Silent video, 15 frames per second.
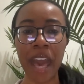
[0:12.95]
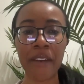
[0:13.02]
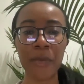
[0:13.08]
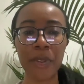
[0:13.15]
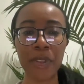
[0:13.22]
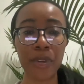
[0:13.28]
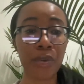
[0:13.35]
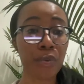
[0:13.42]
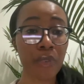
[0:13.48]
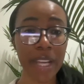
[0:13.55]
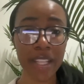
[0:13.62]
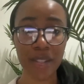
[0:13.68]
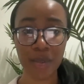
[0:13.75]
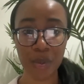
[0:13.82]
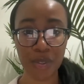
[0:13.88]
with a
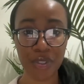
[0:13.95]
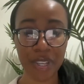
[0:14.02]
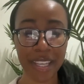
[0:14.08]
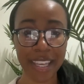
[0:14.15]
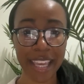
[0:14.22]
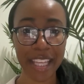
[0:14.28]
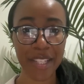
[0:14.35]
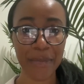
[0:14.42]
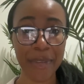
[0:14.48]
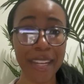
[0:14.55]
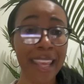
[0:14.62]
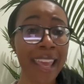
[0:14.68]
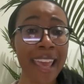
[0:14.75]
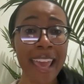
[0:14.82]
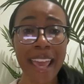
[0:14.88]
great social engagement
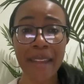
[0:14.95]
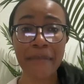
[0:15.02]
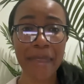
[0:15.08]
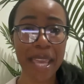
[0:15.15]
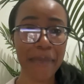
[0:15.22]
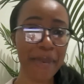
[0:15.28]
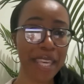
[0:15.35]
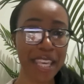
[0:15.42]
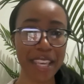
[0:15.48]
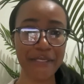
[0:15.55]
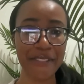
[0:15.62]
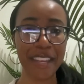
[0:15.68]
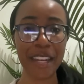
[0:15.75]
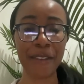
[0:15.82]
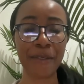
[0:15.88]
and maybe
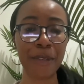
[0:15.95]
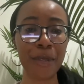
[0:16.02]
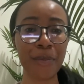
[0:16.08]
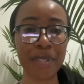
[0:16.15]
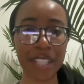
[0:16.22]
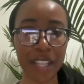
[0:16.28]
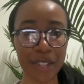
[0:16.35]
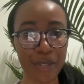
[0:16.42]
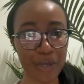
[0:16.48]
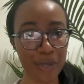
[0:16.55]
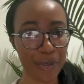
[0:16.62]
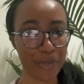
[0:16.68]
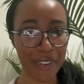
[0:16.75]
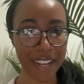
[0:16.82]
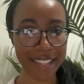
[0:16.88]
even a few potential
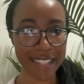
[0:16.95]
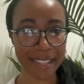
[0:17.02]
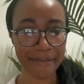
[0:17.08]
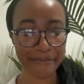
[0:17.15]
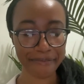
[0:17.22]
new friends.